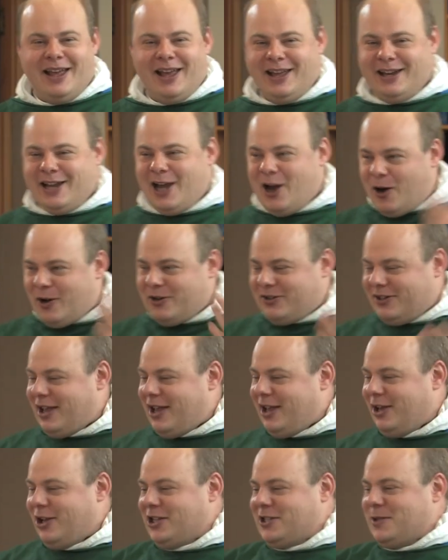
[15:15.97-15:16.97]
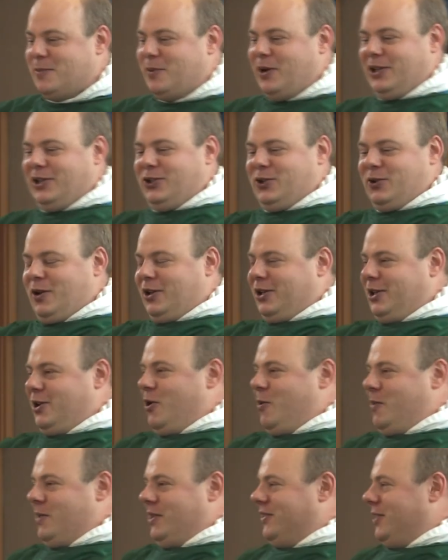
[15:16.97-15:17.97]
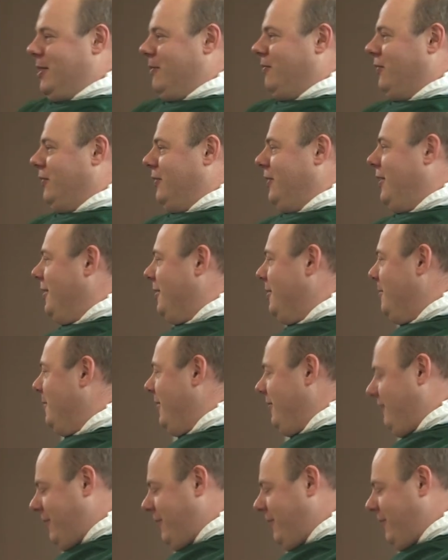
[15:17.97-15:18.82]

And now, as I customarily do, I'm going to open this up for a little bit of